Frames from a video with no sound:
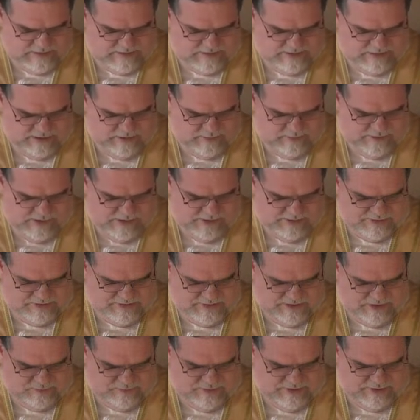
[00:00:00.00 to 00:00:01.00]
Now whilst
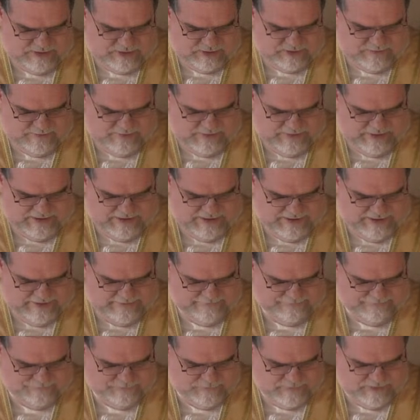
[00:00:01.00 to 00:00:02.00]
they went to
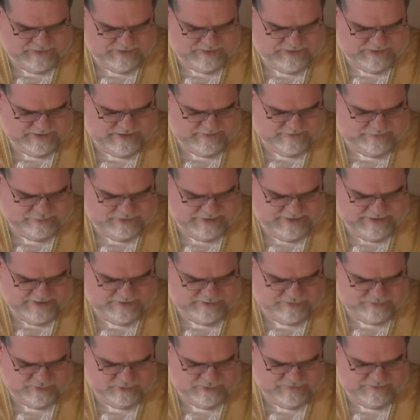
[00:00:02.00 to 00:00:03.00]
buy, the
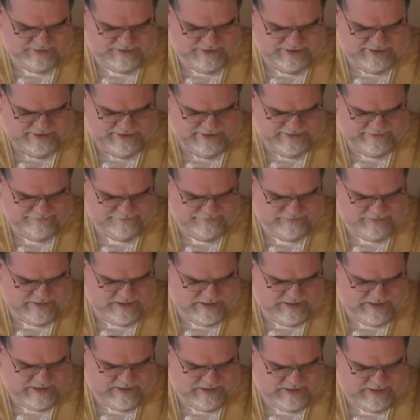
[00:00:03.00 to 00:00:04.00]
bridegroom came,
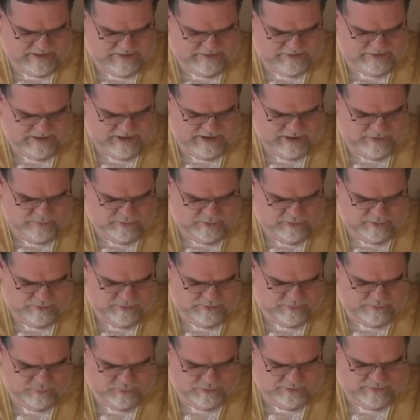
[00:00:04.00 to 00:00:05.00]
and they
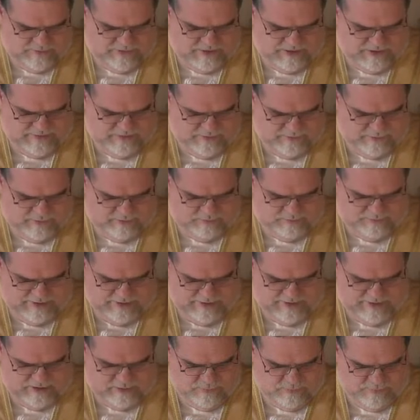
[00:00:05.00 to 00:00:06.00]
that were
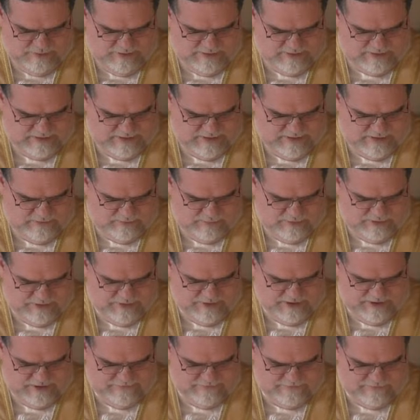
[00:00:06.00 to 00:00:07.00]
ready went in with
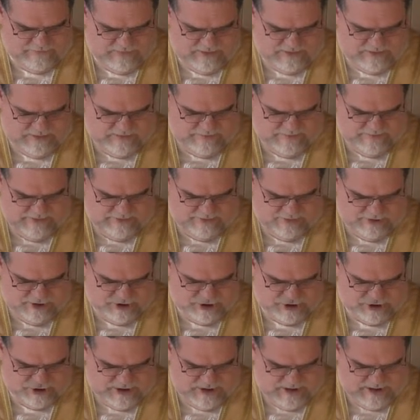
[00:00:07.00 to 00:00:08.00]
him in the
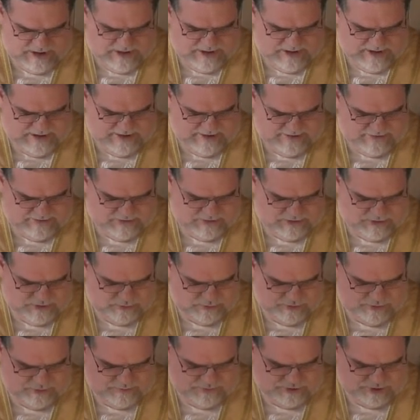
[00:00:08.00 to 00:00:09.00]
marriage, and the
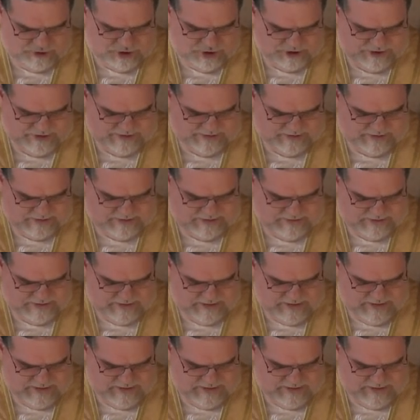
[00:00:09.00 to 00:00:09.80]
door was shut.